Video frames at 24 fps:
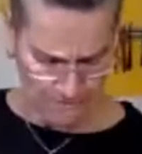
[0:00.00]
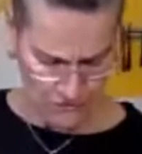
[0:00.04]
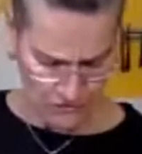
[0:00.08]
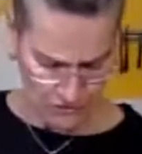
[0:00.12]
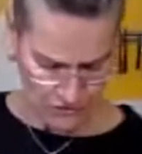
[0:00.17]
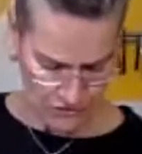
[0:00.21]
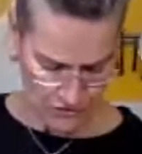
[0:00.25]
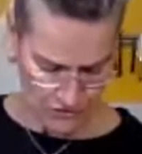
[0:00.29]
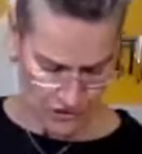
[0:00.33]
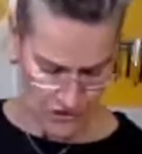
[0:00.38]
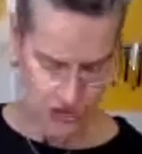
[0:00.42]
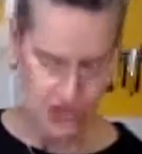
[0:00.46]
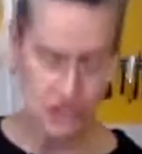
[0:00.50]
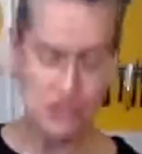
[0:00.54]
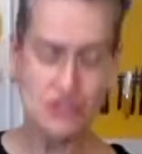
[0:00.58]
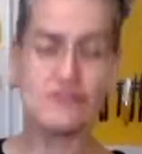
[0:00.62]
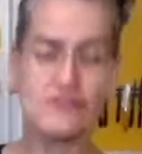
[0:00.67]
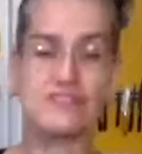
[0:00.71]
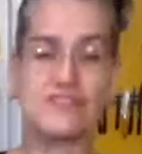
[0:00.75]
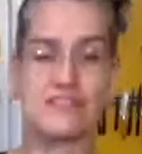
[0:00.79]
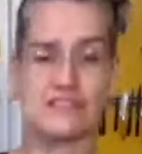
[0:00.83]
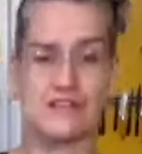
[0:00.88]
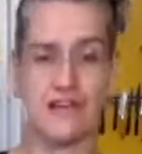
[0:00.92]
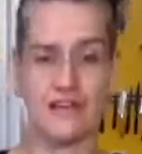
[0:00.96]
the juice,
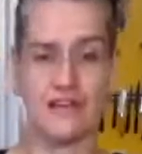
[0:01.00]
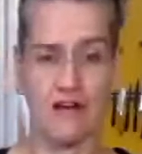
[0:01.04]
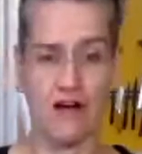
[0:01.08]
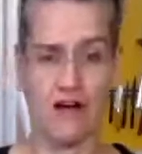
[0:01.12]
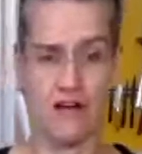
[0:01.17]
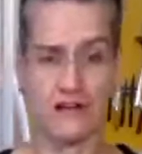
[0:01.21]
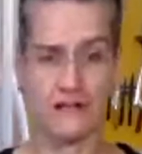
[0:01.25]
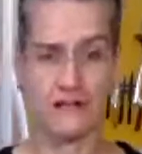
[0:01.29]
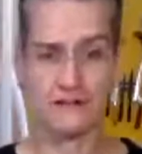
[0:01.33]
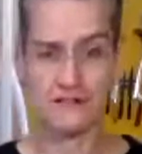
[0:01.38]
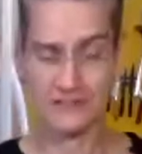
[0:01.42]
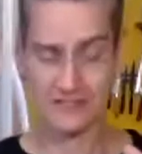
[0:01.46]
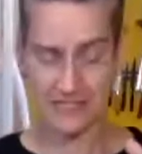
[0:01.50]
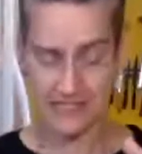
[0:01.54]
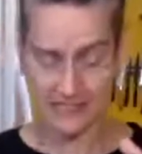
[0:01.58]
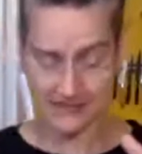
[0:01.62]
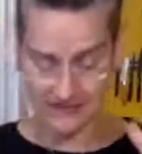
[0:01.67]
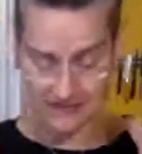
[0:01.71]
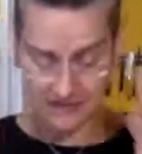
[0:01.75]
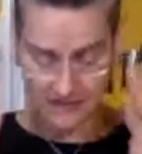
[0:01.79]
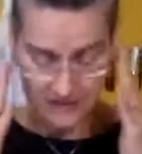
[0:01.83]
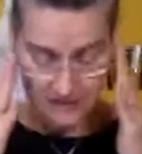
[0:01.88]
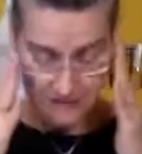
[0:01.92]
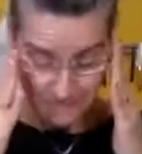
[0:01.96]
as I call it, the
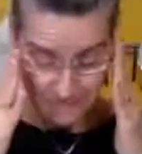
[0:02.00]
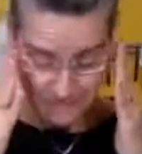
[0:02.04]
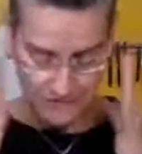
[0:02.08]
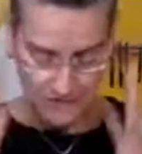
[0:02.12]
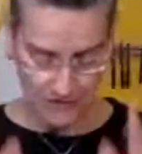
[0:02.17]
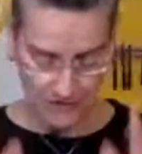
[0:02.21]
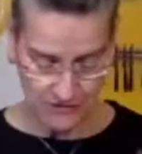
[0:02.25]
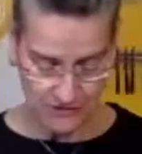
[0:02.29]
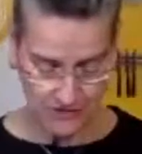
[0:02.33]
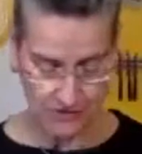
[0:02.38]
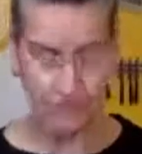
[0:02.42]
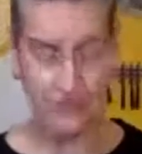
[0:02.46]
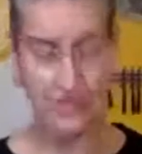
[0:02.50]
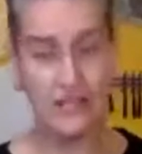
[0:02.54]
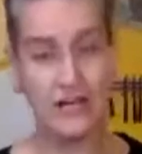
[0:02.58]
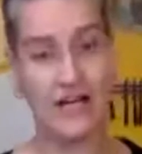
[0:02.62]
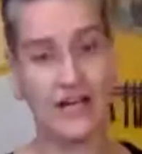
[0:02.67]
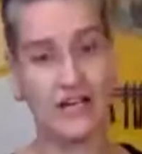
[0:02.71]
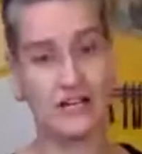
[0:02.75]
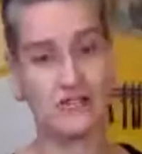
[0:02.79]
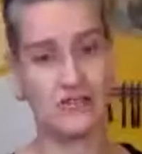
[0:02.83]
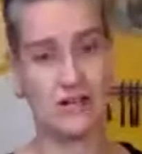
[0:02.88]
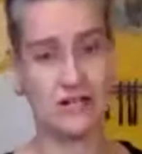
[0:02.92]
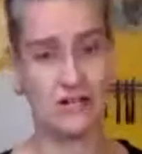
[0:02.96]
lessons, don't get
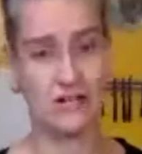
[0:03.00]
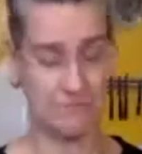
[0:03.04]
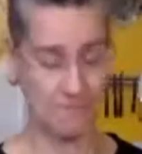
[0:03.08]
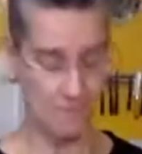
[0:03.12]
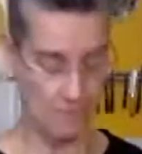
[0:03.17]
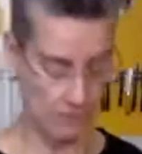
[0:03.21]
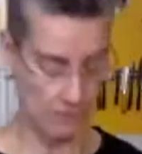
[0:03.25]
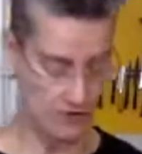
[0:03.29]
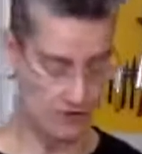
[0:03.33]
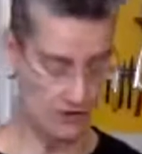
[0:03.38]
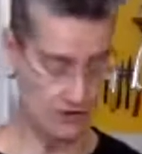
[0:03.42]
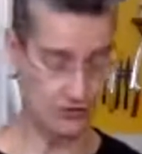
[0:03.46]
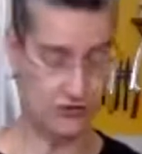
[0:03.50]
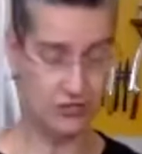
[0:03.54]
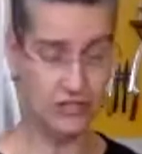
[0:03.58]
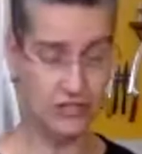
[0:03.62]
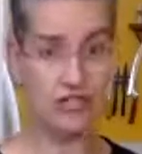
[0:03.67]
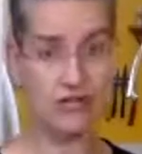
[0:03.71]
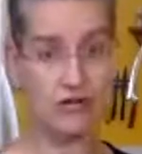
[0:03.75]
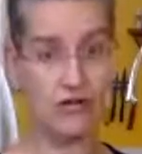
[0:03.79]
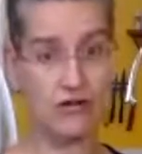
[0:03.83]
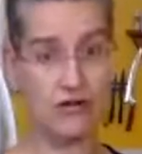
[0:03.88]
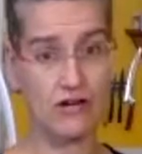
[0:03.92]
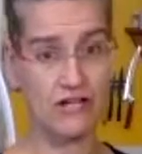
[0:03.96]
hydrated when you're cooking
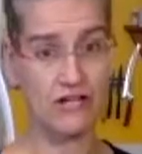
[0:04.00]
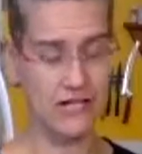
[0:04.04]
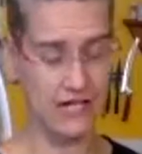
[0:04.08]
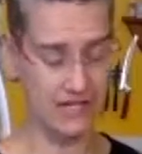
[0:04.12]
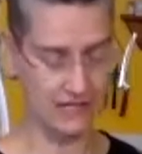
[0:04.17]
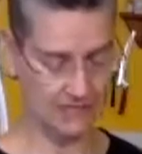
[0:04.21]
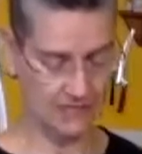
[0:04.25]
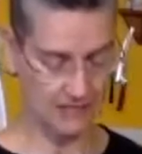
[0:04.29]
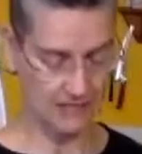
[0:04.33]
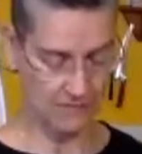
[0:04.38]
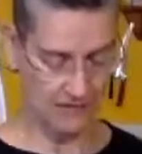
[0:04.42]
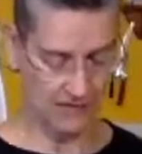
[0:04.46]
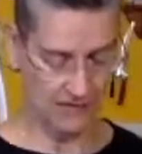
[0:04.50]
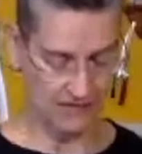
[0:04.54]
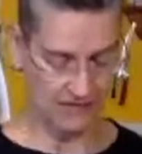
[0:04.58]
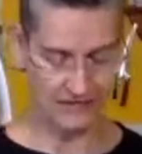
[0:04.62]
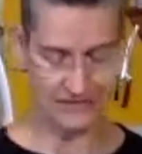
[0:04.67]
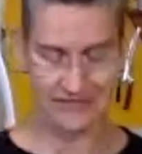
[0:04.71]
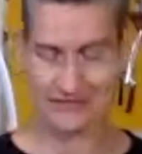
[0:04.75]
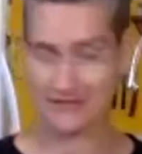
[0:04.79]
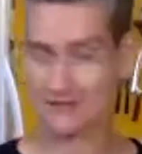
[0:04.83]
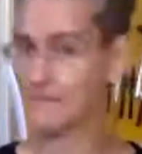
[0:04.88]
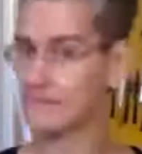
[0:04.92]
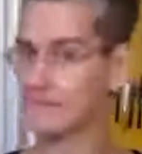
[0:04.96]
or connecting
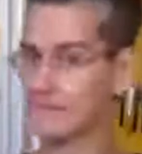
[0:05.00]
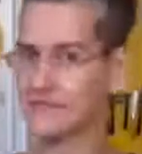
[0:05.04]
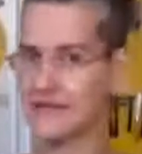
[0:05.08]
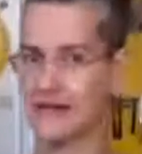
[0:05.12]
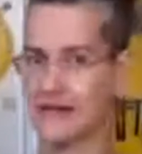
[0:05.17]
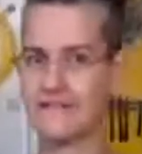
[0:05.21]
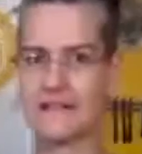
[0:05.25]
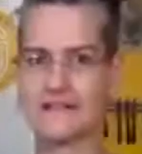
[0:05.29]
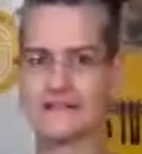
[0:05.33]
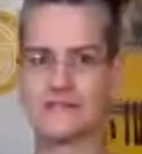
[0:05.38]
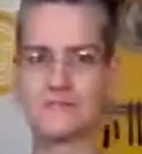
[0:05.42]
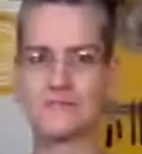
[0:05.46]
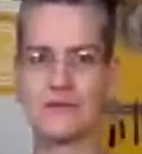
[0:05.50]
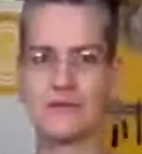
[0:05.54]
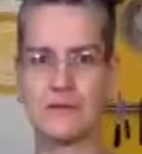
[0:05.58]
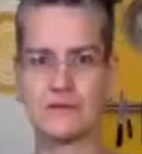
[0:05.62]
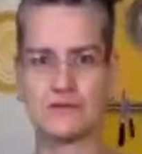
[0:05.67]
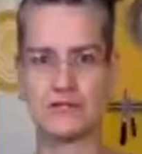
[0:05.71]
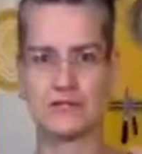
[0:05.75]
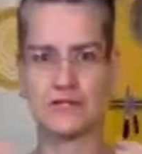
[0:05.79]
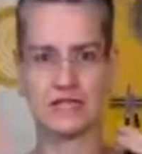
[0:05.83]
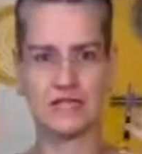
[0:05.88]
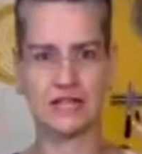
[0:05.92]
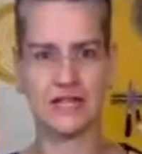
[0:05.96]
because that's a bummer.
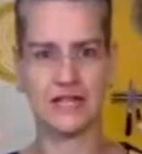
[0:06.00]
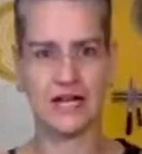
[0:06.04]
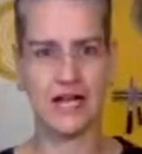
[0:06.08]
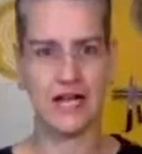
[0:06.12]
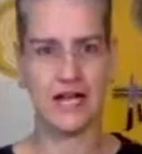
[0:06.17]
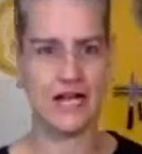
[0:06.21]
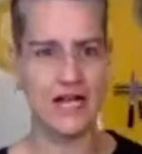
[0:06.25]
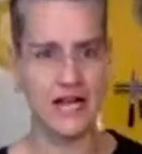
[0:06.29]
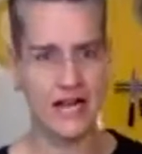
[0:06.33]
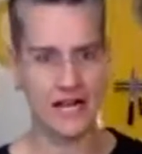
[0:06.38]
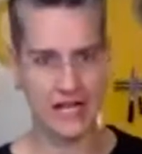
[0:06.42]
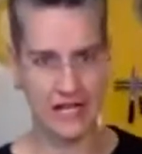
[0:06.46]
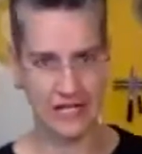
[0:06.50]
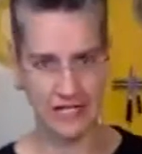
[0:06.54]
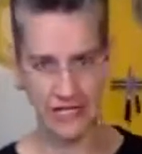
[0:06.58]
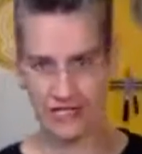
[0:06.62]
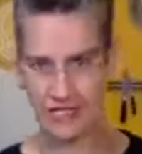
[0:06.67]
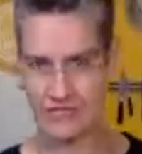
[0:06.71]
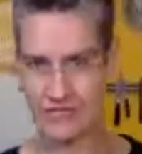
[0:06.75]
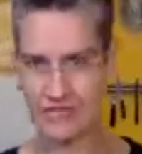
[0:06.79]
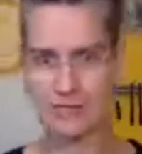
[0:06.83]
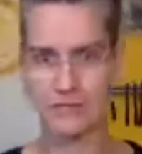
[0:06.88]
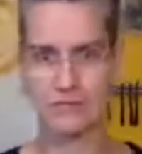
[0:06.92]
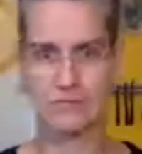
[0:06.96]
You can get a headache and then
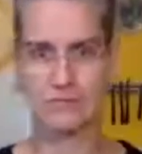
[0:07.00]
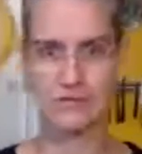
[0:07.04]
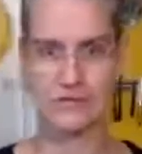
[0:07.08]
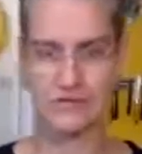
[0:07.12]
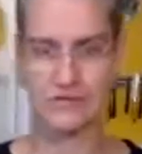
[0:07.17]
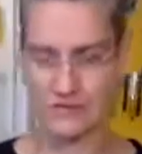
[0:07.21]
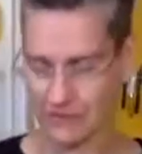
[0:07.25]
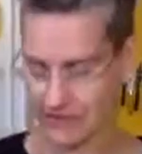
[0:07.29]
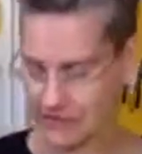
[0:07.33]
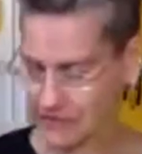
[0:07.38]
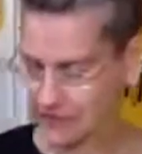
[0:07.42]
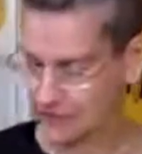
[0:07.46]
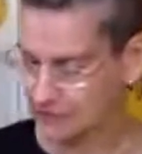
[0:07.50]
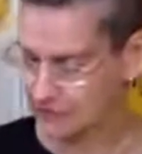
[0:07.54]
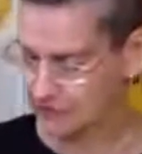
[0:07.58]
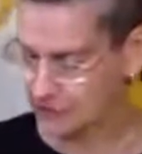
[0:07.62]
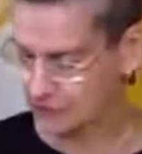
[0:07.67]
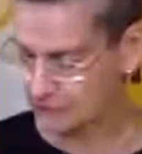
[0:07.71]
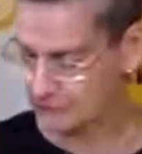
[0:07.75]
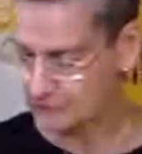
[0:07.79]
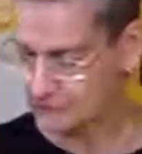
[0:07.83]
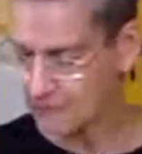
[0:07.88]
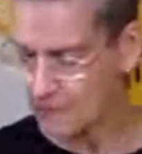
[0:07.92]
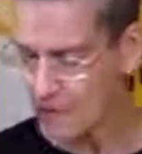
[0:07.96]
it kind of blows everything. So